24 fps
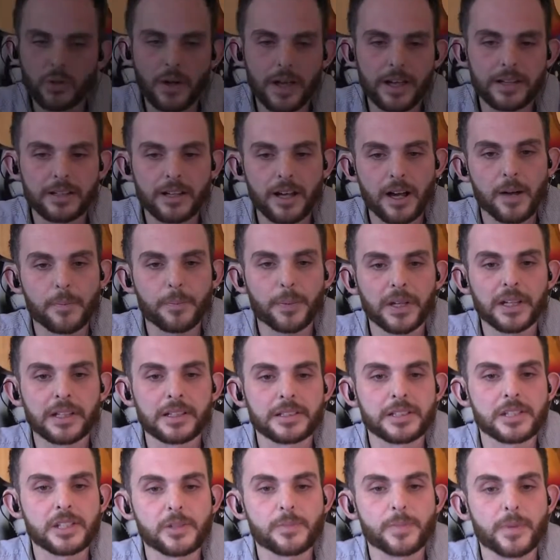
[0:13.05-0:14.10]
end up
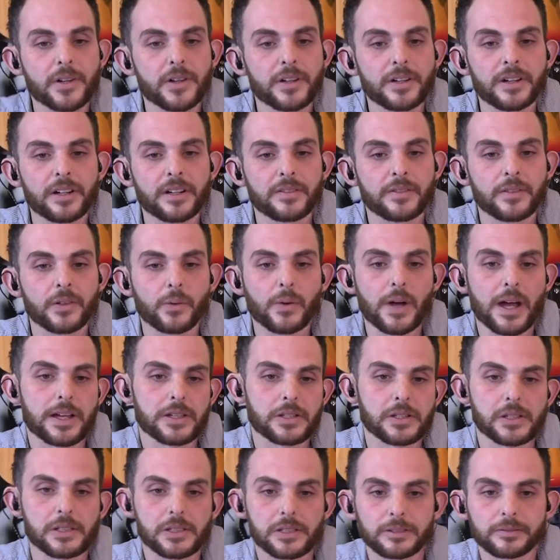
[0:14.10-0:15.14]
in Spirit of the
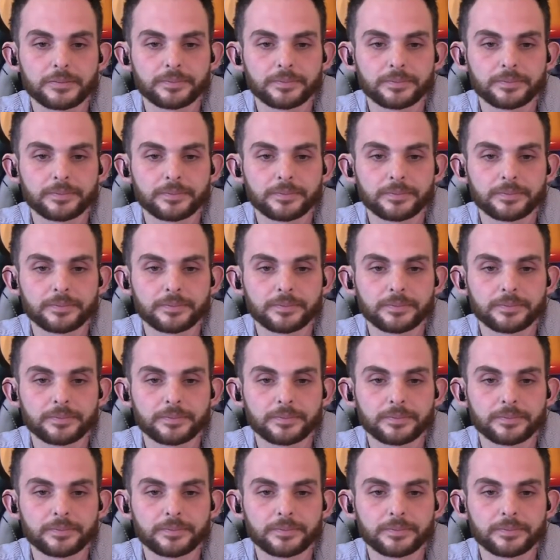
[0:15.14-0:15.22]
West?